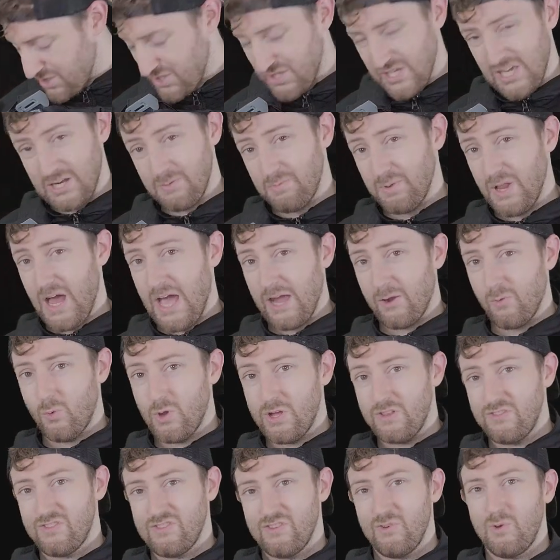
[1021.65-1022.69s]
just get a black
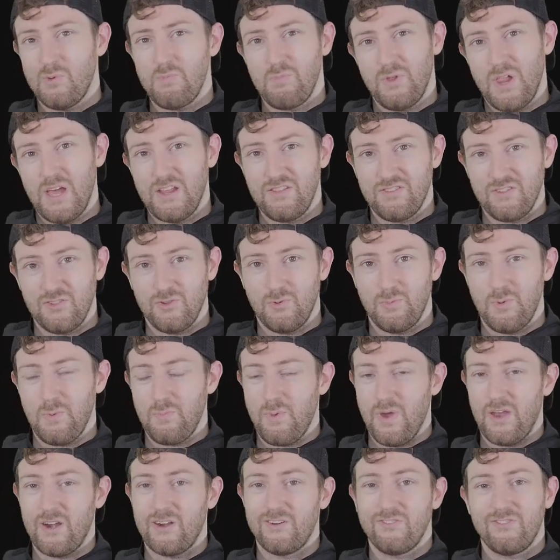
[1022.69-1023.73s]
one so it blends a little bit
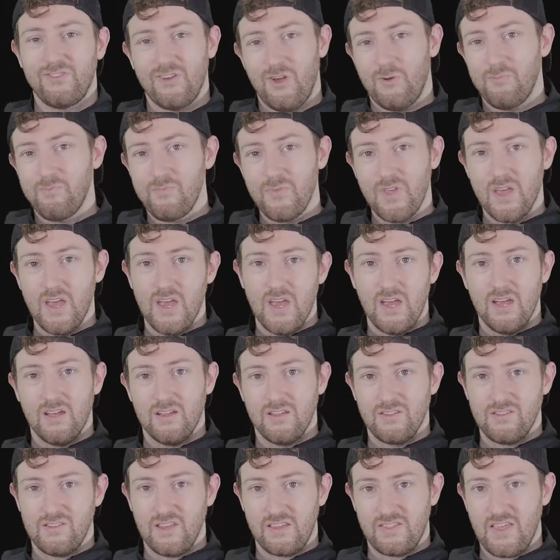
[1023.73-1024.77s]
better. So I'll
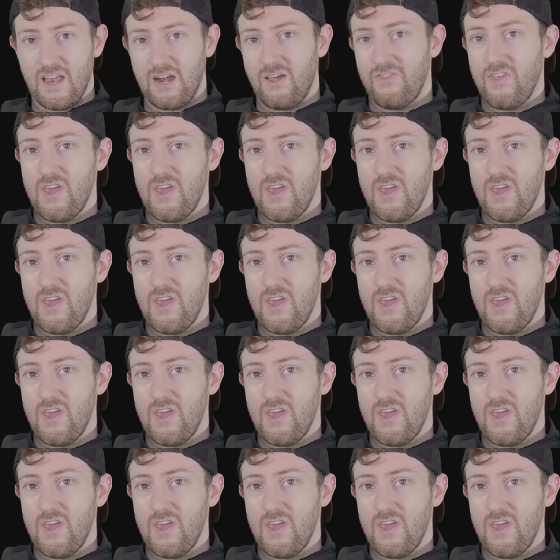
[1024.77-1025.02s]
stick that on